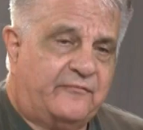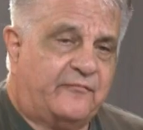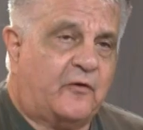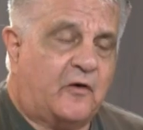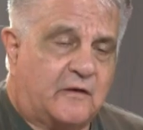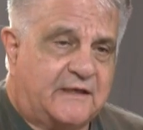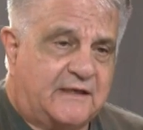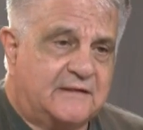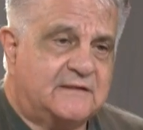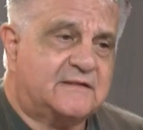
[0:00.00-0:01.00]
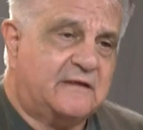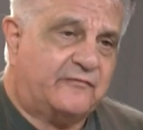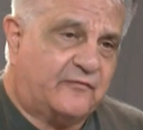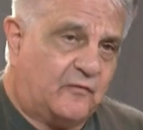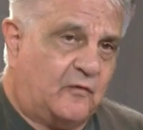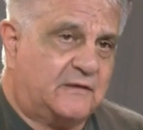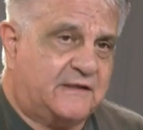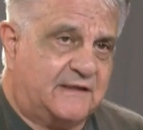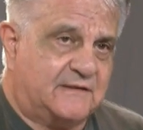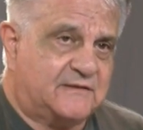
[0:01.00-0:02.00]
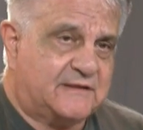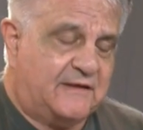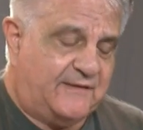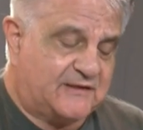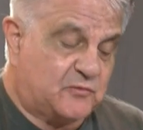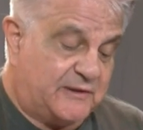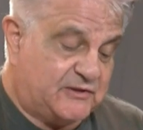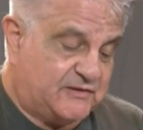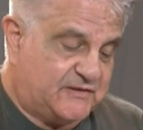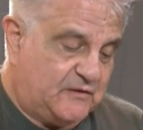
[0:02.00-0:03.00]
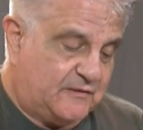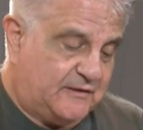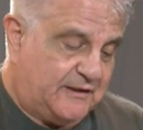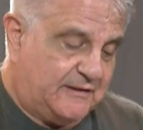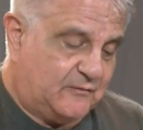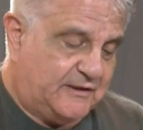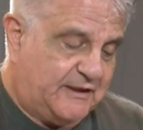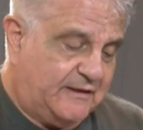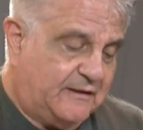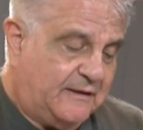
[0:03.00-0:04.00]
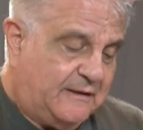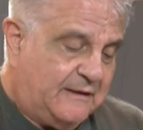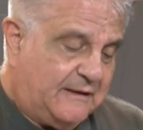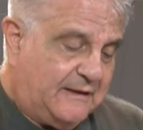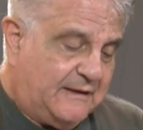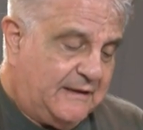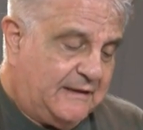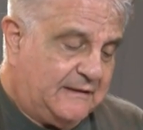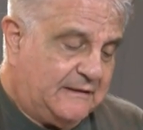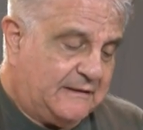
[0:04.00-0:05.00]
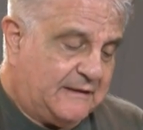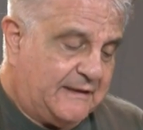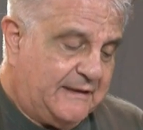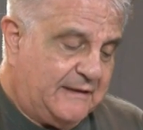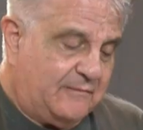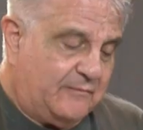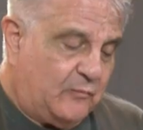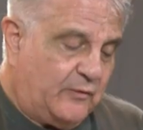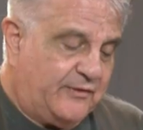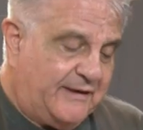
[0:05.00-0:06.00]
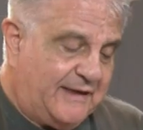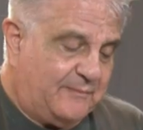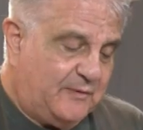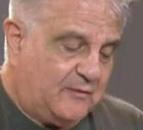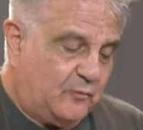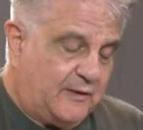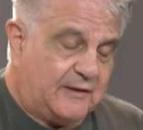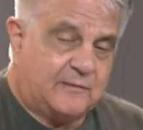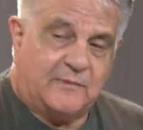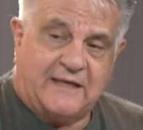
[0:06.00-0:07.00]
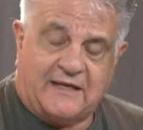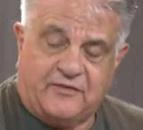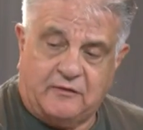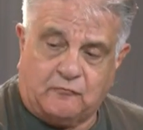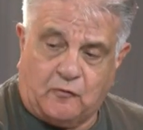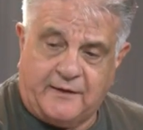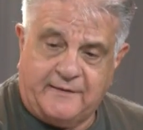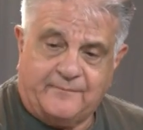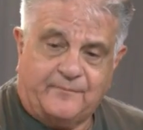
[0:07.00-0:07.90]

for her kids and for all kids, and that's why she's here tonight, okay? And I am more than happy to welcome Kathy Roy